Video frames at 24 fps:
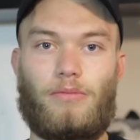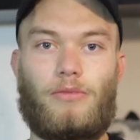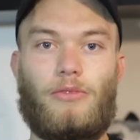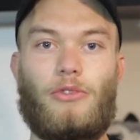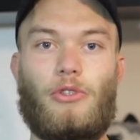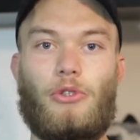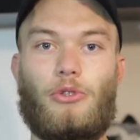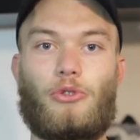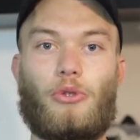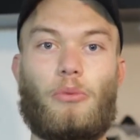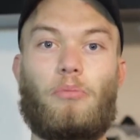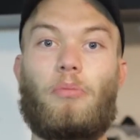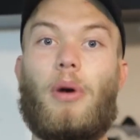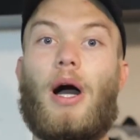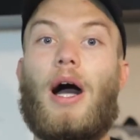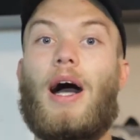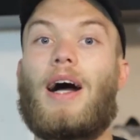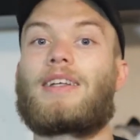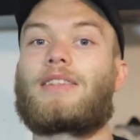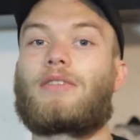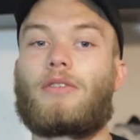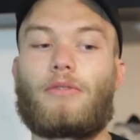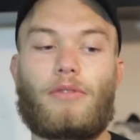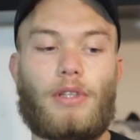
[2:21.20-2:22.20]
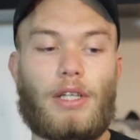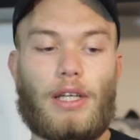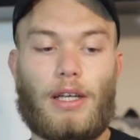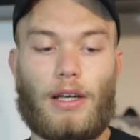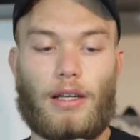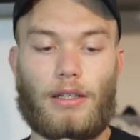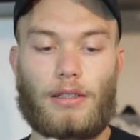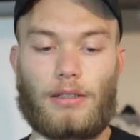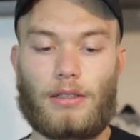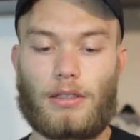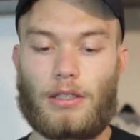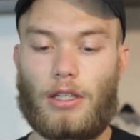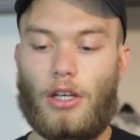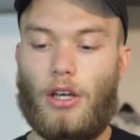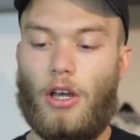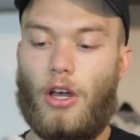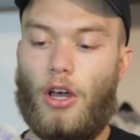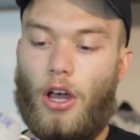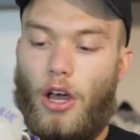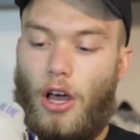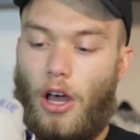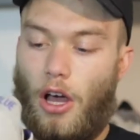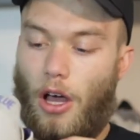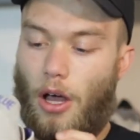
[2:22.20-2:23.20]
neutral parts of the gangs.
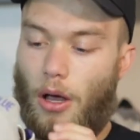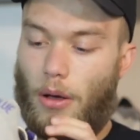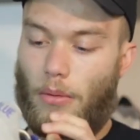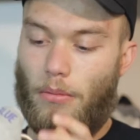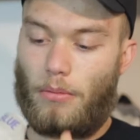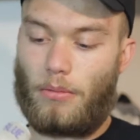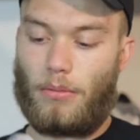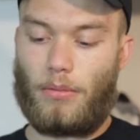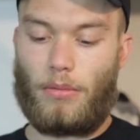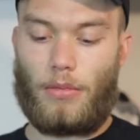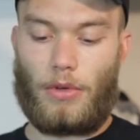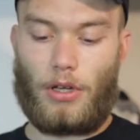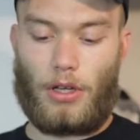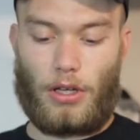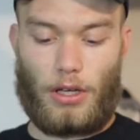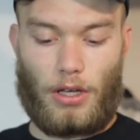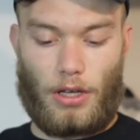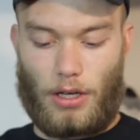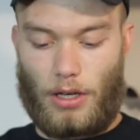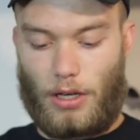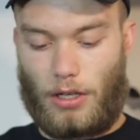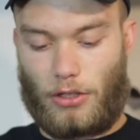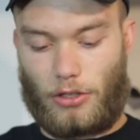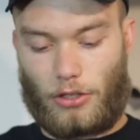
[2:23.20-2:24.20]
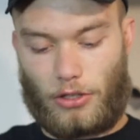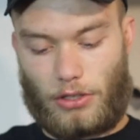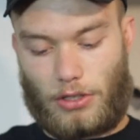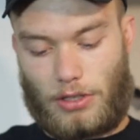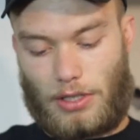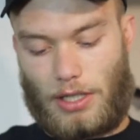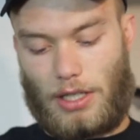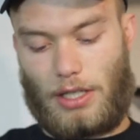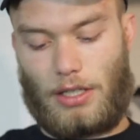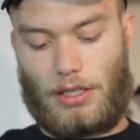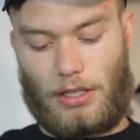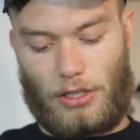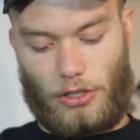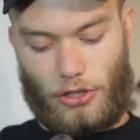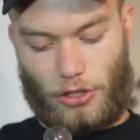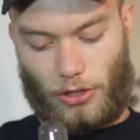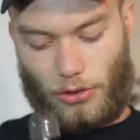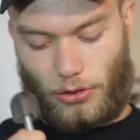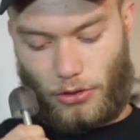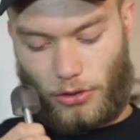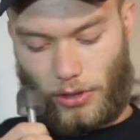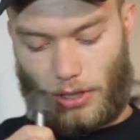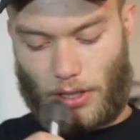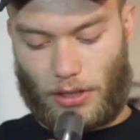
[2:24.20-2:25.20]
Um, I'll just take the
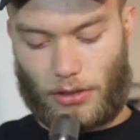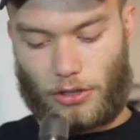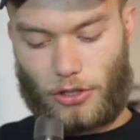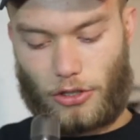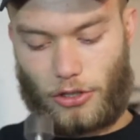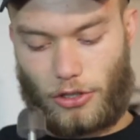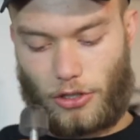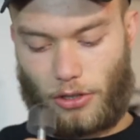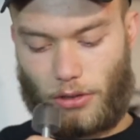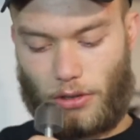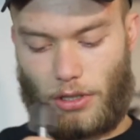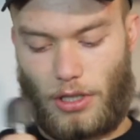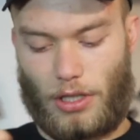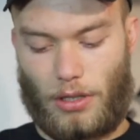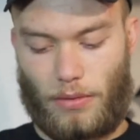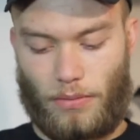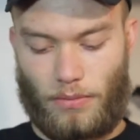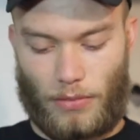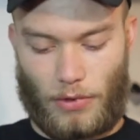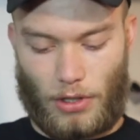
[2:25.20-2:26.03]
shoe tree out to show you.